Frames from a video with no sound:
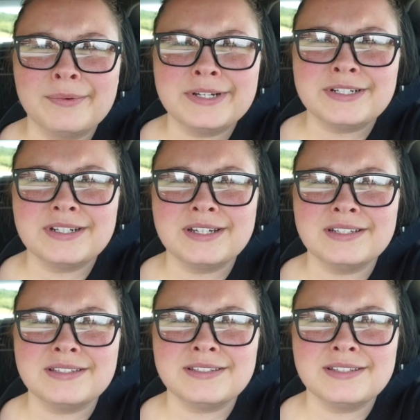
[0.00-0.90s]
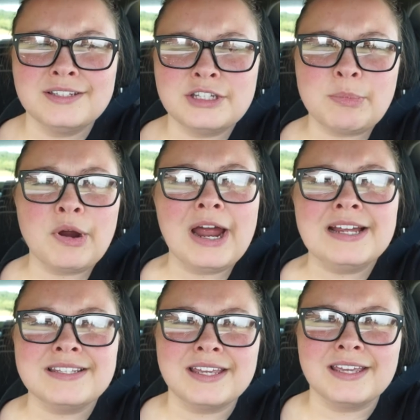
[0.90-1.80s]
Which is
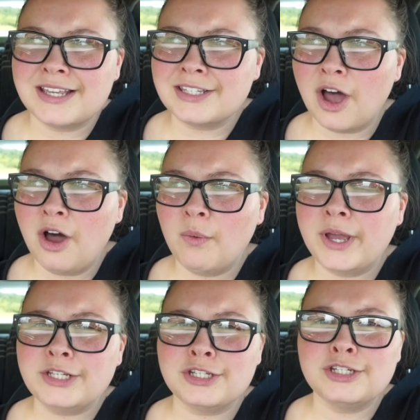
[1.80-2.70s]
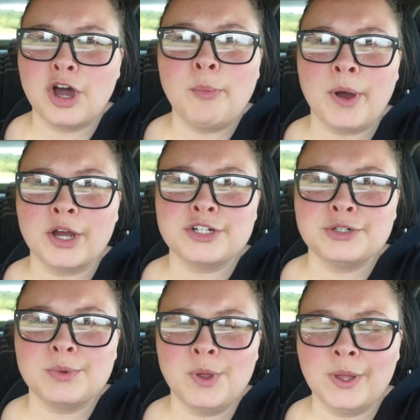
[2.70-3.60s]
surprising. He's always so
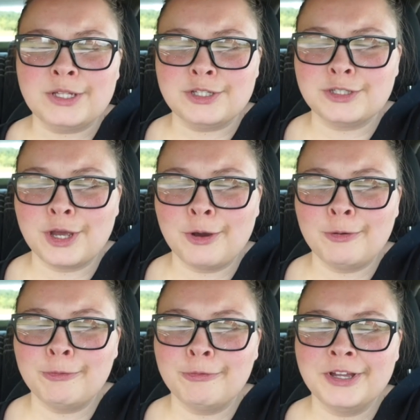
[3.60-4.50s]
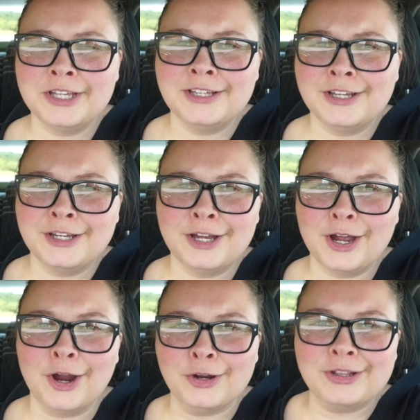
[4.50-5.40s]
punctual and so
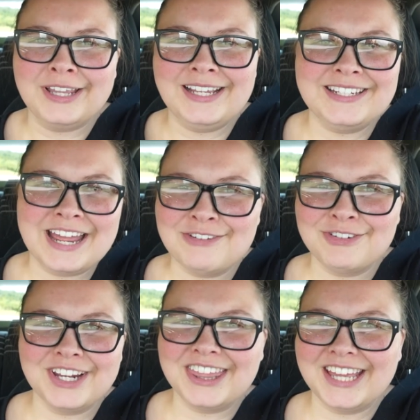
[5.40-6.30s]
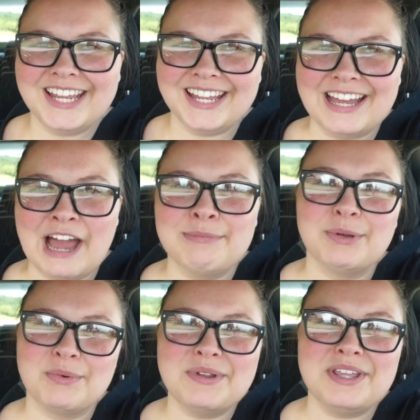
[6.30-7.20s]
early to everything. I'm
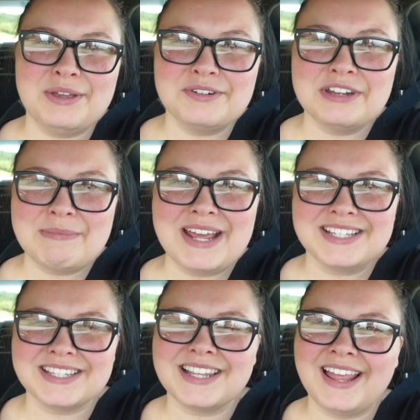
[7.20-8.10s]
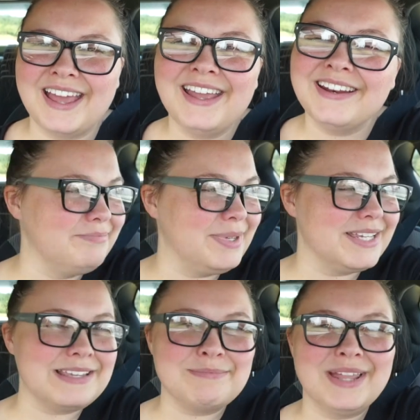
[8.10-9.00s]
the one that usually makes us late
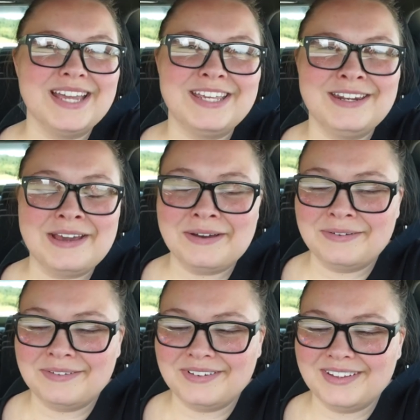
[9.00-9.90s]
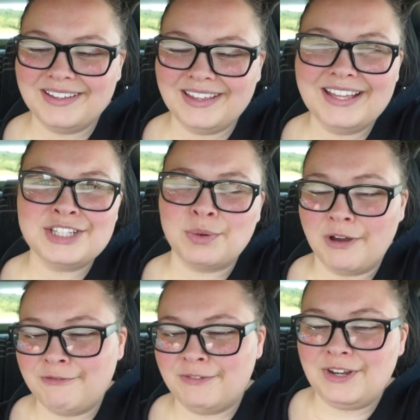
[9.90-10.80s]
because I'm like, you know, it's
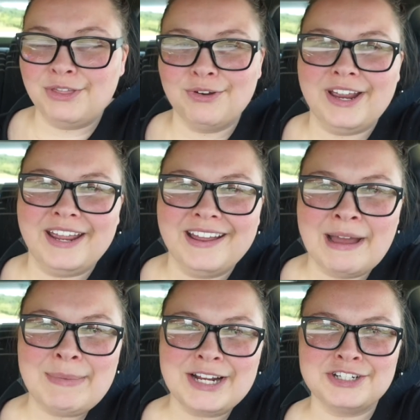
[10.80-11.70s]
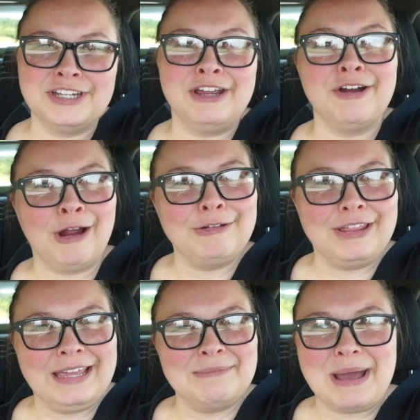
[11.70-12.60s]
12.53. I'm actually here
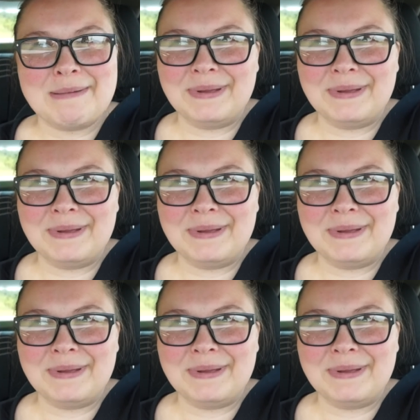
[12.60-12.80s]
early in my